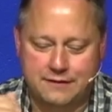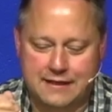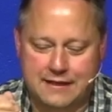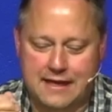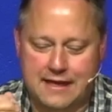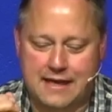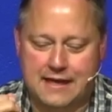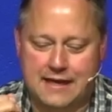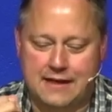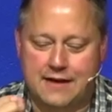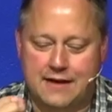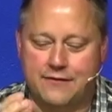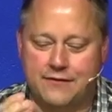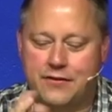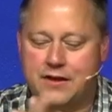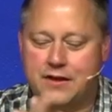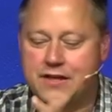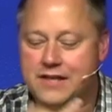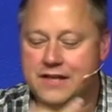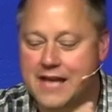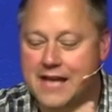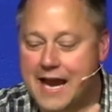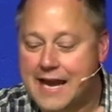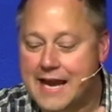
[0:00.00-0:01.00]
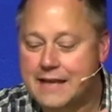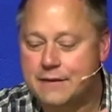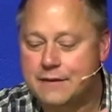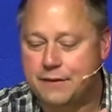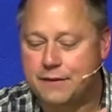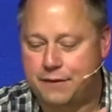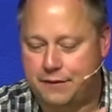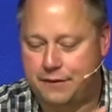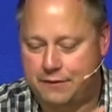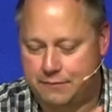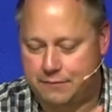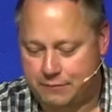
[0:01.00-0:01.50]
day of the
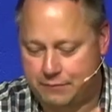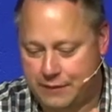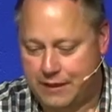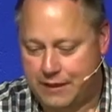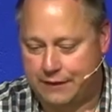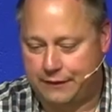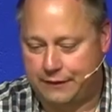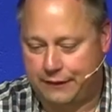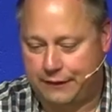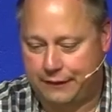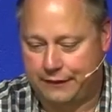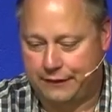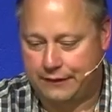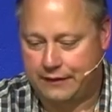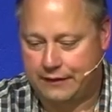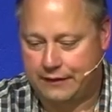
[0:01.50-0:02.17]
ninth month